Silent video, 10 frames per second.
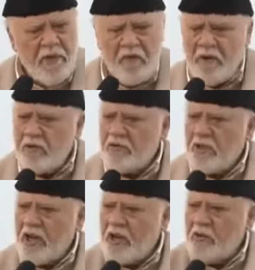I went to
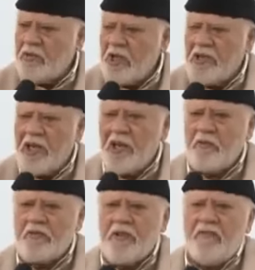Sierra Leone, the
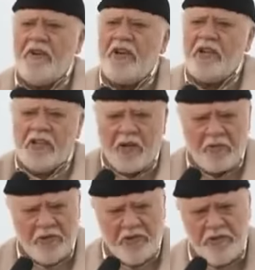attendance was
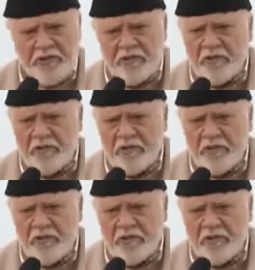17,000.